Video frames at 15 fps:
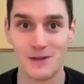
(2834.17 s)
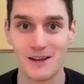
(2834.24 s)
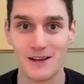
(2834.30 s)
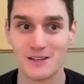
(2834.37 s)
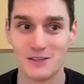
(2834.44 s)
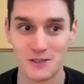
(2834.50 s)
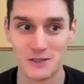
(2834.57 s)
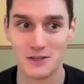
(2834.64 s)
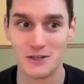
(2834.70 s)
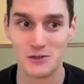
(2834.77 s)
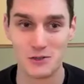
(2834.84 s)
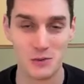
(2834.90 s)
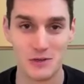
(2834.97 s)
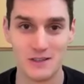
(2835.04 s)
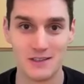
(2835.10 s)
We actually just
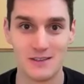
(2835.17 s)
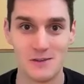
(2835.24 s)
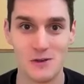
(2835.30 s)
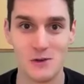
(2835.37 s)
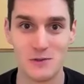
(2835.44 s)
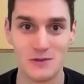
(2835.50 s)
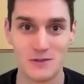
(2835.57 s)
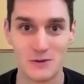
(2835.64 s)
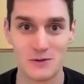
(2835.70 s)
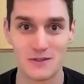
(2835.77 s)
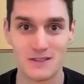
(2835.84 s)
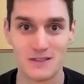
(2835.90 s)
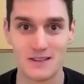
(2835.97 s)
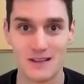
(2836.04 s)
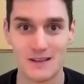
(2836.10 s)
contributed to the open
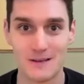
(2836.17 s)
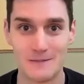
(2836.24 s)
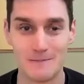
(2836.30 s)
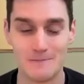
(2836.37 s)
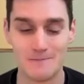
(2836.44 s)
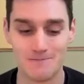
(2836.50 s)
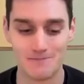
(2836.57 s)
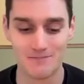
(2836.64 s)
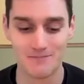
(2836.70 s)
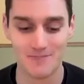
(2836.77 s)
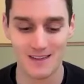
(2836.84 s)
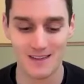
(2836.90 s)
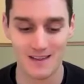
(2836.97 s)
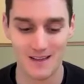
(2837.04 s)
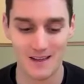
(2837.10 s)
source
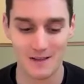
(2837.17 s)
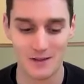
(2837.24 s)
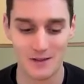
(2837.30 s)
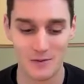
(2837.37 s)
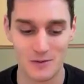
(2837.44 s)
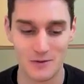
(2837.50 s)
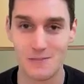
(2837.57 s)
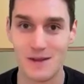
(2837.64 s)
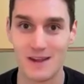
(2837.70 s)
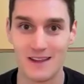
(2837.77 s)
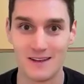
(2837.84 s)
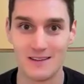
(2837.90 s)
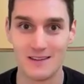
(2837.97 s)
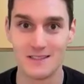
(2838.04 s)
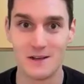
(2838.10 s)
community to
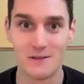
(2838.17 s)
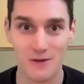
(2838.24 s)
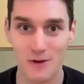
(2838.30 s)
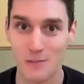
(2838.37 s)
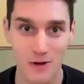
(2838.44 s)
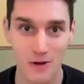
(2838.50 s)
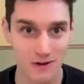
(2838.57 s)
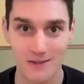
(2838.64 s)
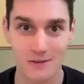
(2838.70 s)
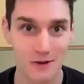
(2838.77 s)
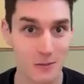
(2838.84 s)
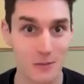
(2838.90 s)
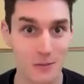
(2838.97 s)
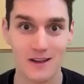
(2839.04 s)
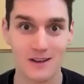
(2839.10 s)
make it CFR Part
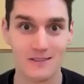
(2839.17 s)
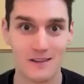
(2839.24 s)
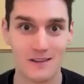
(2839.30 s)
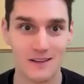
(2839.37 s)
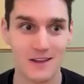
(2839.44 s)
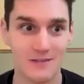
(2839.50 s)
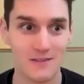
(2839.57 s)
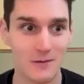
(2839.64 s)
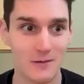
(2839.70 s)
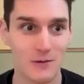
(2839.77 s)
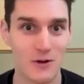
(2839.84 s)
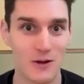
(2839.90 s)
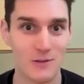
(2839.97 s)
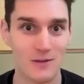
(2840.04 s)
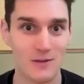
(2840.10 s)
11 compliant, the FDA
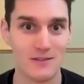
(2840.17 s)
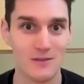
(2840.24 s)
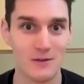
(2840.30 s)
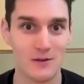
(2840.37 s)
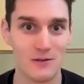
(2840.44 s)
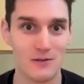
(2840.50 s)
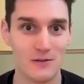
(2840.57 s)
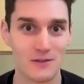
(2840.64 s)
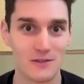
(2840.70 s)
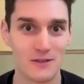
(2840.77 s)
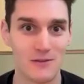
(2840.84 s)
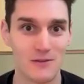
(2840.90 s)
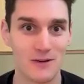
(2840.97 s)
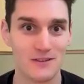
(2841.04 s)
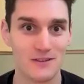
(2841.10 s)
requirement for
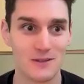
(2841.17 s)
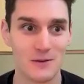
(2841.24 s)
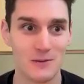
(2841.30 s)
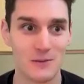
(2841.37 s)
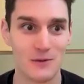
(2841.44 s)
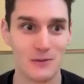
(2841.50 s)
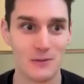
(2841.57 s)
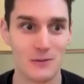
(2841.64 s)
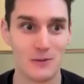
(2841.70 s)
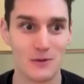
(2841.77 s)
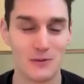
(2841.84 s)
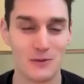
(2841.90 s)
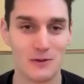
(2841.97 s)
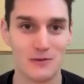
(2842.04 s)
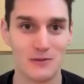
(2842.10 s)
software. So
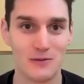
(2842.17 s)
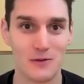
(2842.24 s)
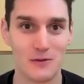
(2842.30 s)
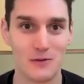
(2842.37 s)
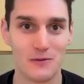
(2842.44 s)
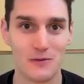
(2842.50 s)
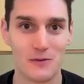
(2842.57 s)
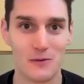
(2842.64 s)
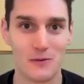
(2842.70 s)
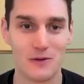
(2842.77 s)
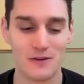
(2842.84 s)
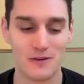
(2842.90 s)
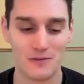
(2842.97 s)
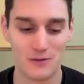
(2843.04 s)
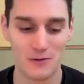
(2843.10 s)
we're thrilled
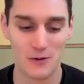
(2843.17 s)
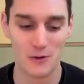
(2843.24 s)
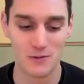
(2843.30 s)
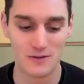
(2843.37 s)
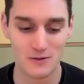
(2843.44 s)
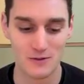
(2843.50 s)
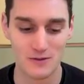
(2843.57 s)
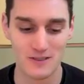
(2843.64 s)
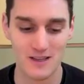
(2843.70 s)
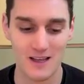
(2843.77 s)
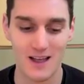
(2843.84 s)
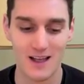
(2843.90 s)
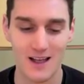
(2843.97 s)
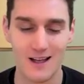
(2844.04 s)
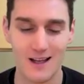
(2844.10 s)
for open source.
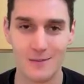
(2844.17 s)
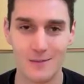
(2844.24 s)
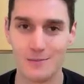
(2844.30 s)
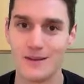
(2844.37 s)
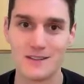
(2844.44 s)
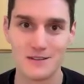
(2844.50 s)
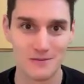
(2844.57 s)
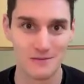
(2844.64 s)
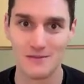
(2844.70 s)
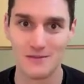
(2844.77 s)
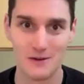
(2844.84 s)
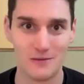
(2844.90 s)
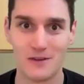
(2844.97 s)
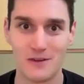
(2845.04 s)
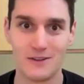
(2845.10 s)
That's a
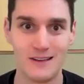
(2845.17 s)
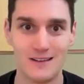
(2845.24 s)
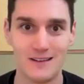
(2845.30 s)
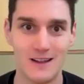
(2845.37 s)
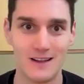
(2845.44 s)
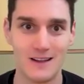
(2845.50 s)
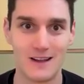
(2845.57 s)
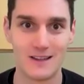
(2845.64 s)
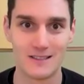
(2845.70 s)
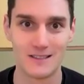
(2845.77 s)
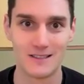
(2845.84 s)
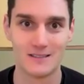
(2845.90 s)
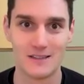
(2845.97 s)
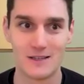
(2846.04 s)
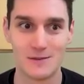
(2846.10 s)
fairly, I
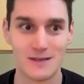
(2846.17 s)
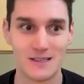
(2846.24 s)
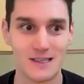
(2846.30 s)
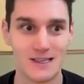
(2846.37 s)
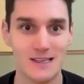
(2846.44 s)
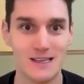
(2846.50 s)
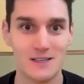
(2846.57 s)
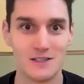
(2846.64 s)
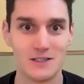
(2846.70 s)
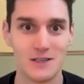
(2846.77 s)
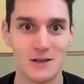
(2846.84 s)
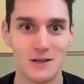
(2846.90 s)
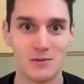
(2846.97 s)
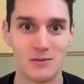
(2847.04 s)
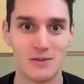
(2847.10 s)
guess, to some extent,
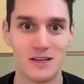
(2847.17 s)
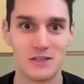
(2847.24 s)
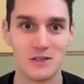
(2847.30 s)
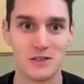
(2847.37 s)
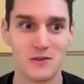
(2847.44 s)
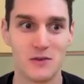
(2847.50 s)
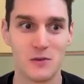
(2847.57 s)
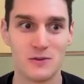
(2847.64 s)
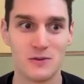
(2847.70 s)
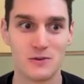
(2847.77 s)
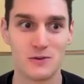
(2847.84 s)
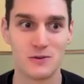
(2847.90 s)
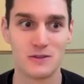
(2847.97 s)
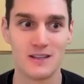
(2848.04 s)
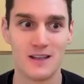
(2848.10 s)
niche implementation of open
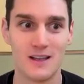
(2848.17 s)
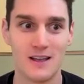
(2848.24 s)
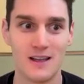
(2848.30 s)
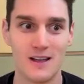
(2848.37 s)
source.